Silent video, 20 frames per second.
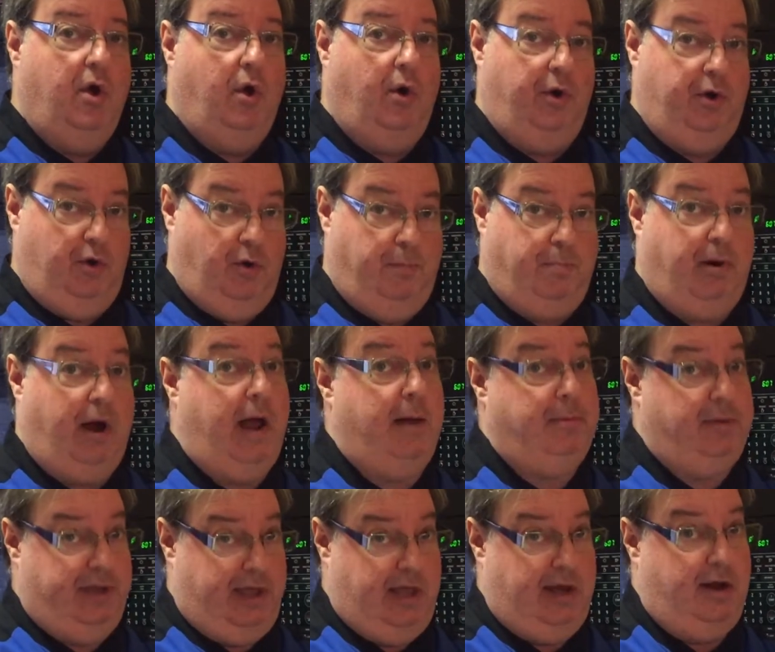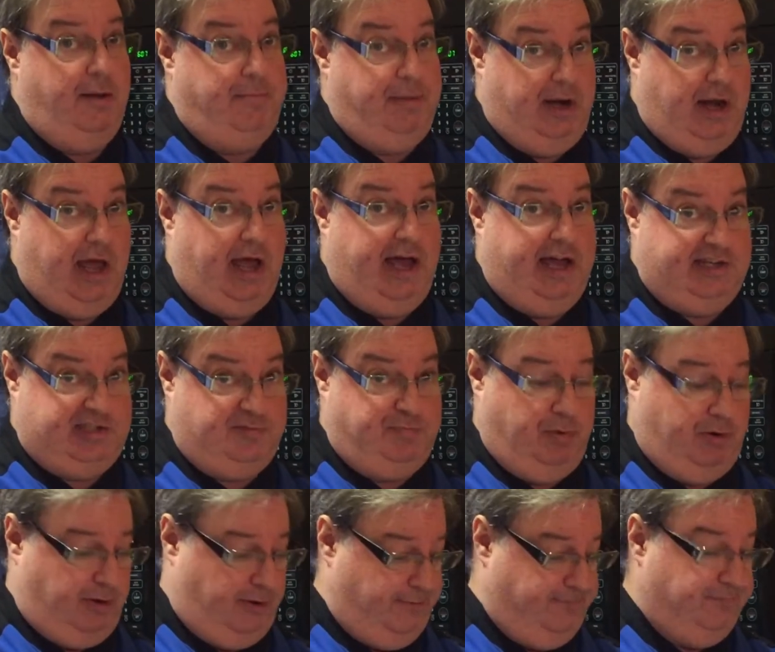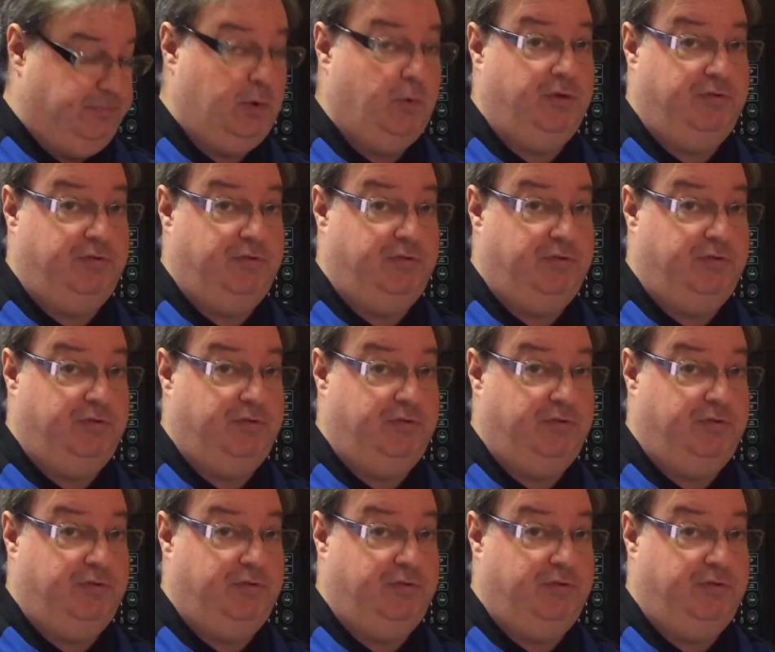or you'll probably end up in the hospital